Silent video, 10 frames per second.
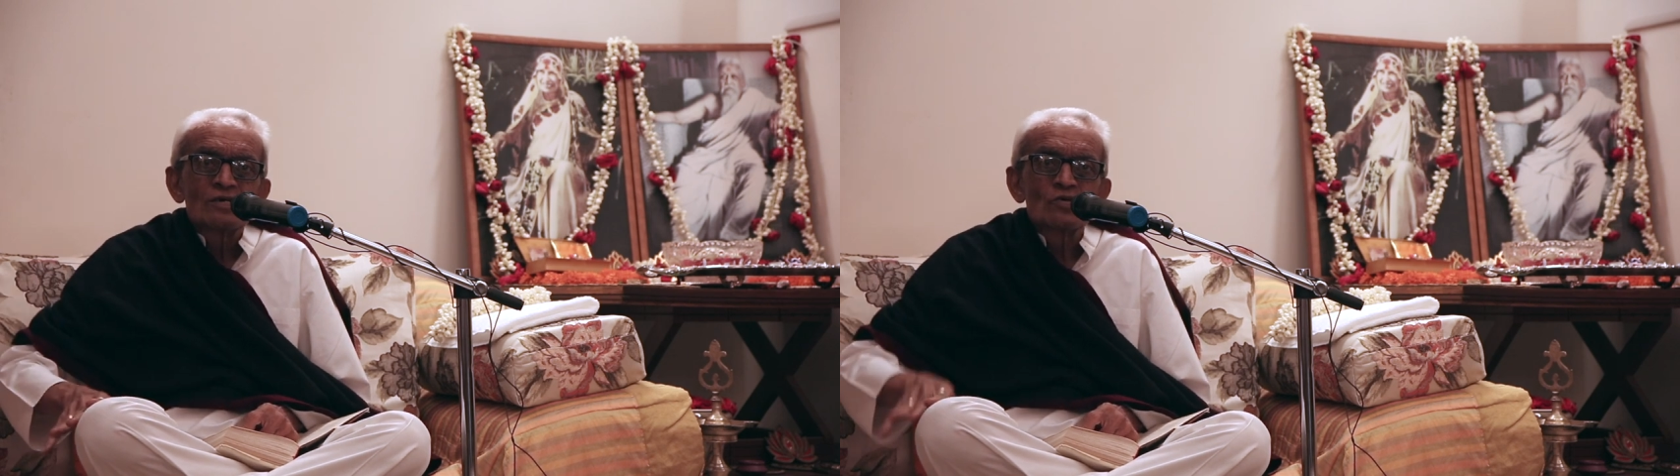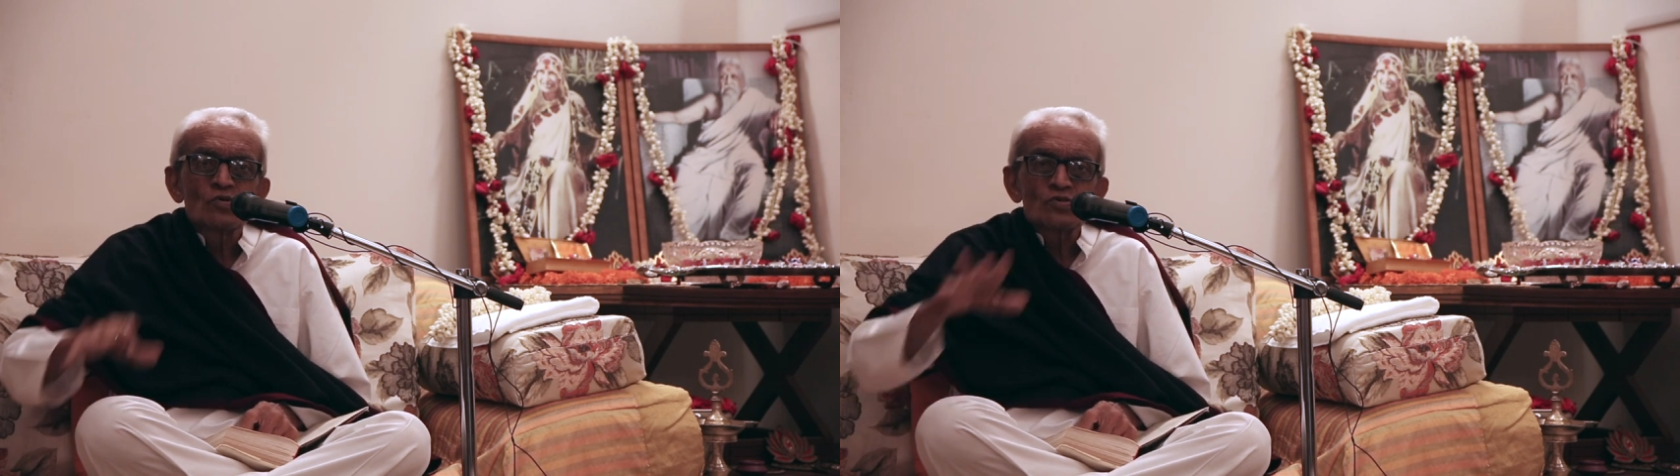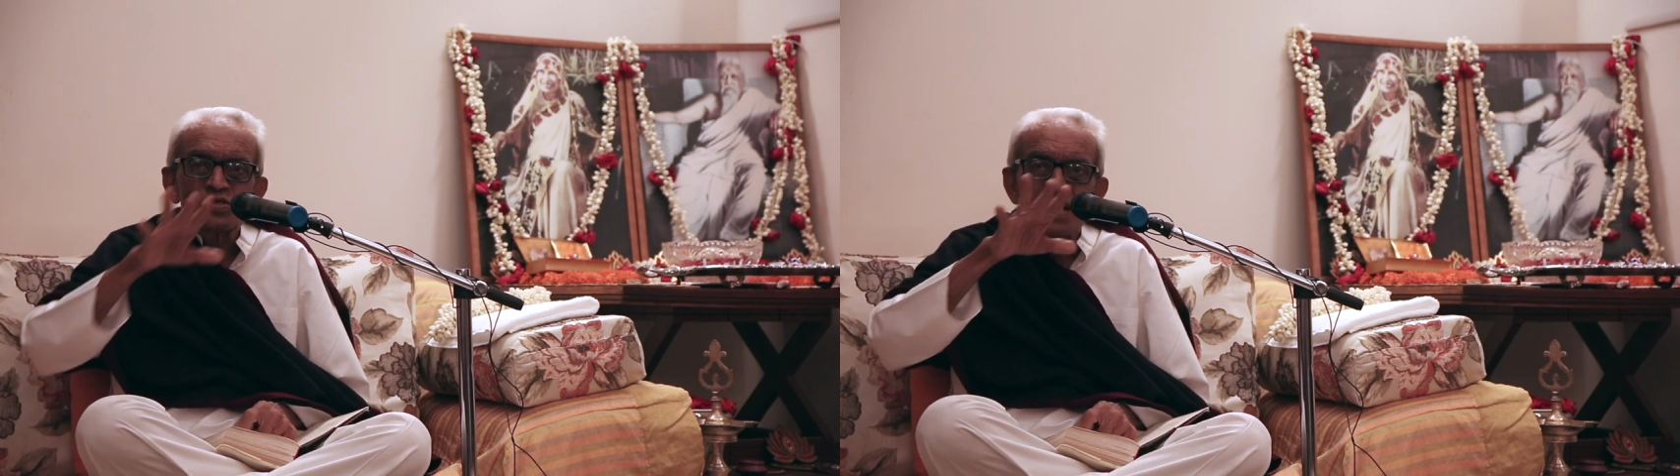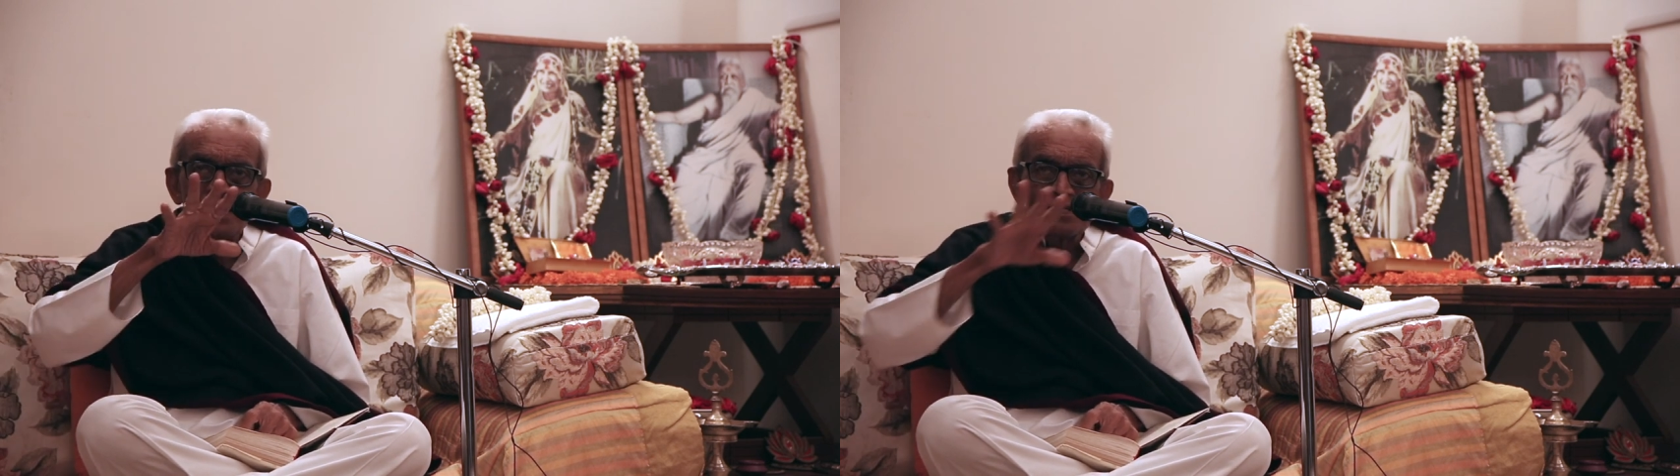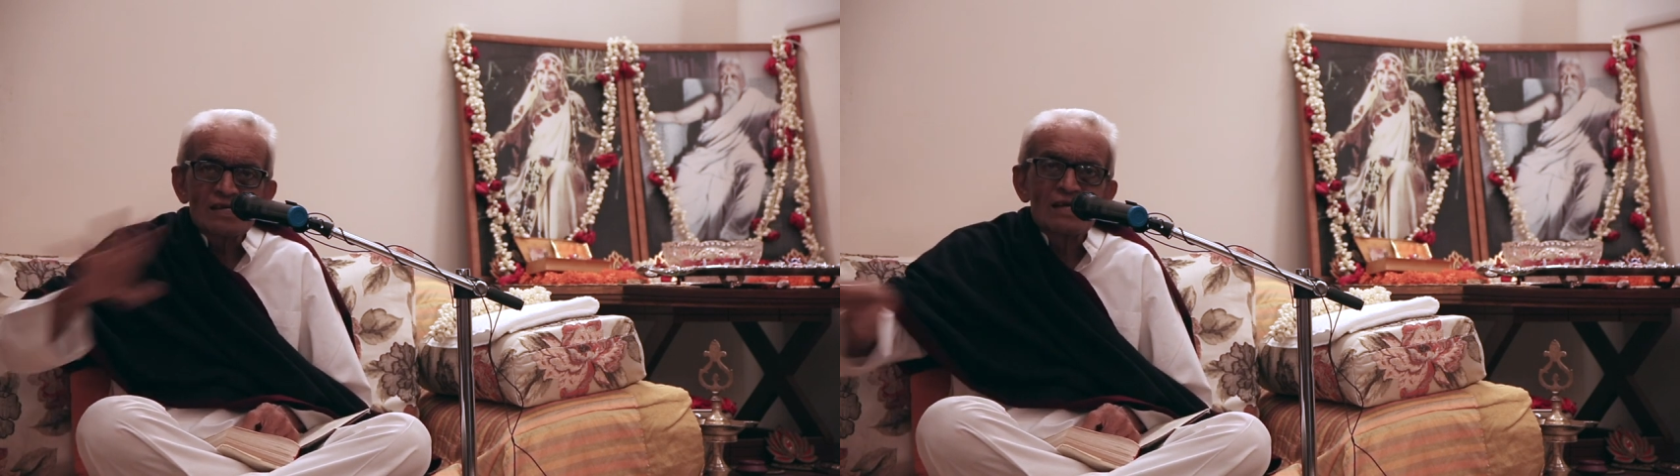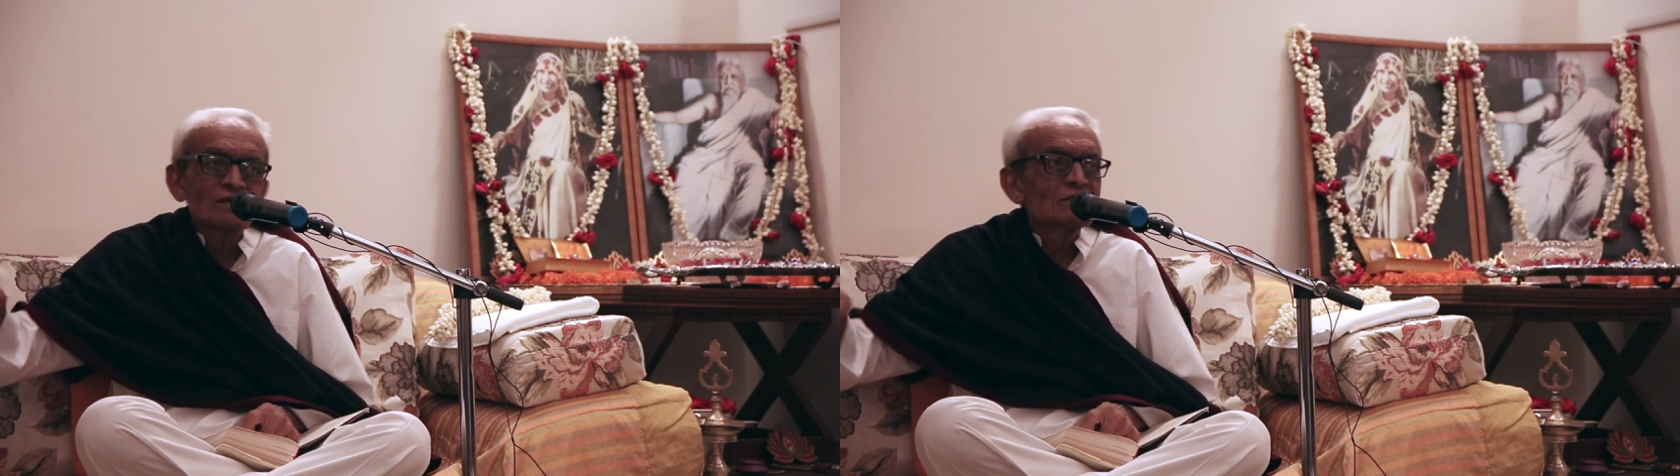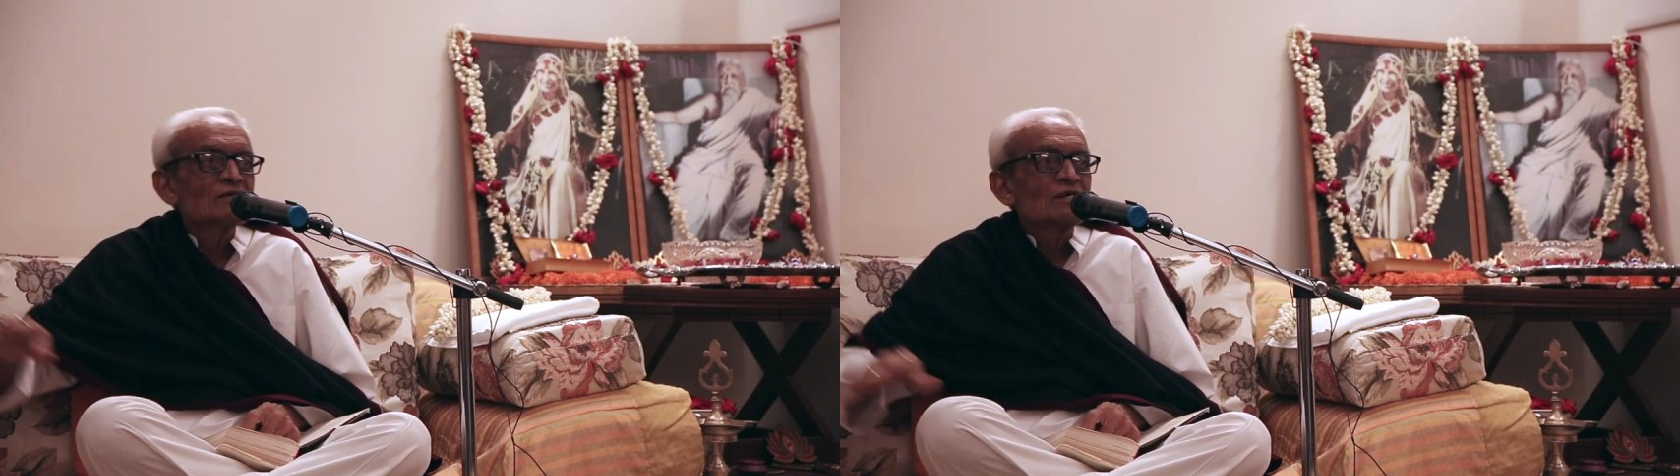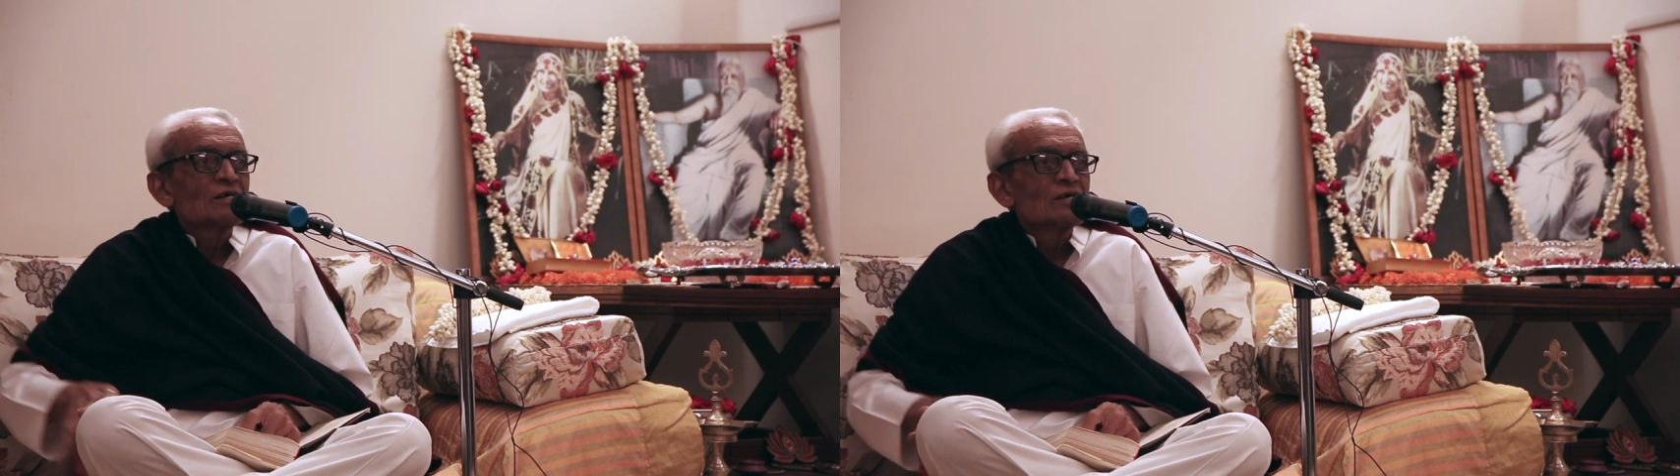no charting,
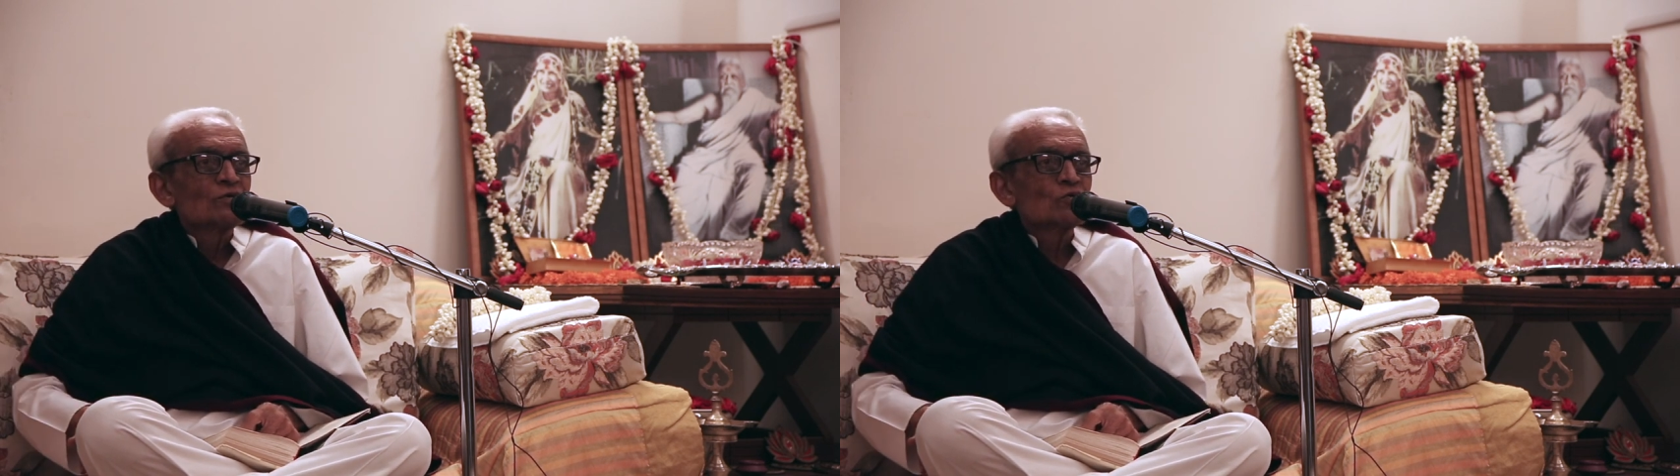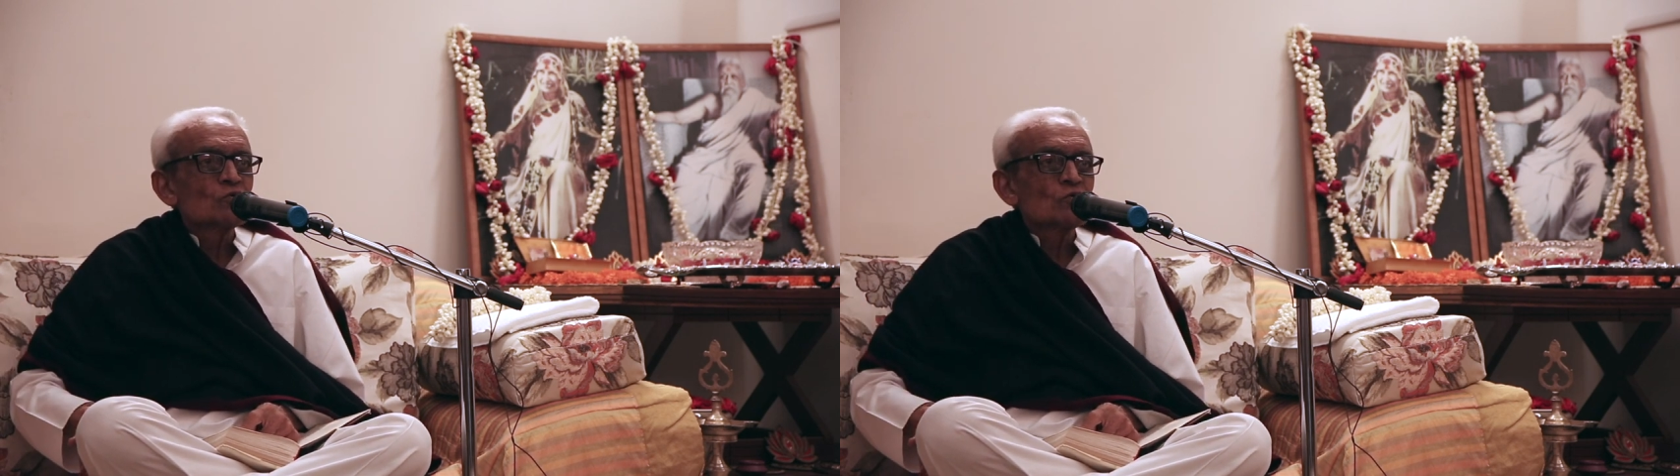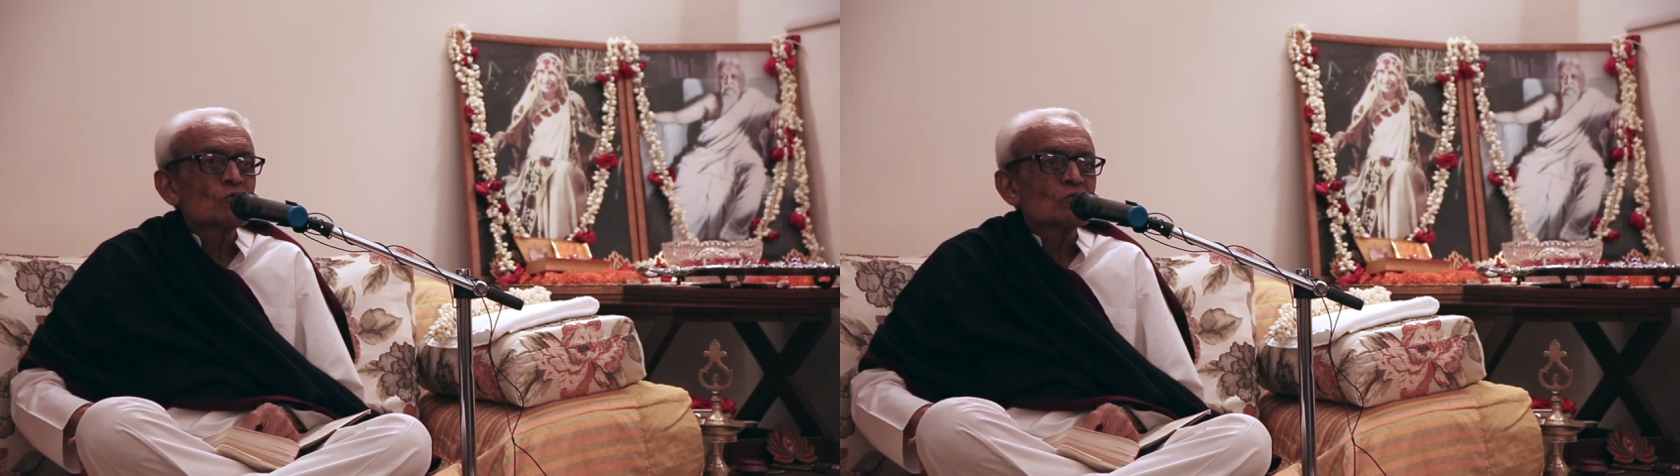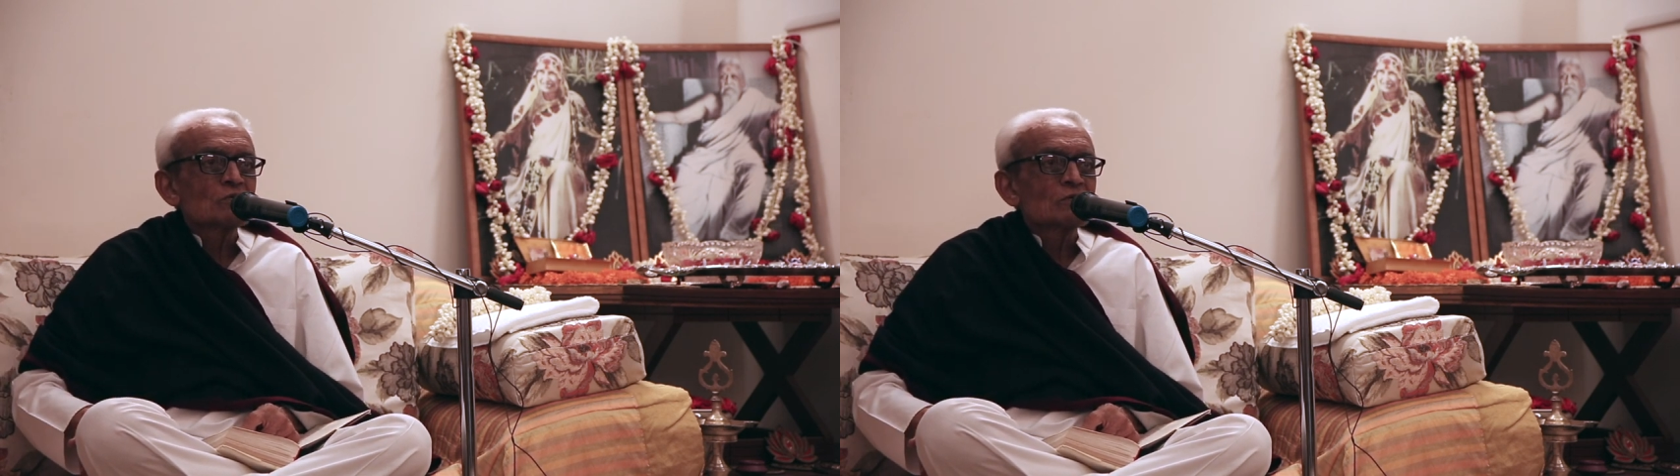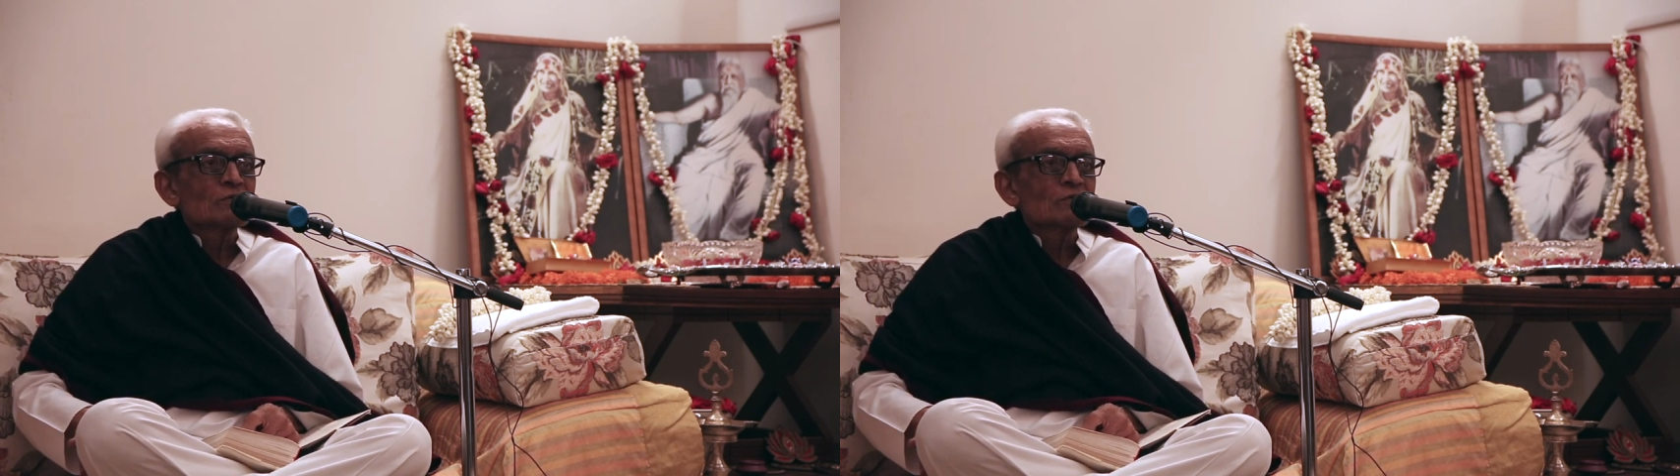no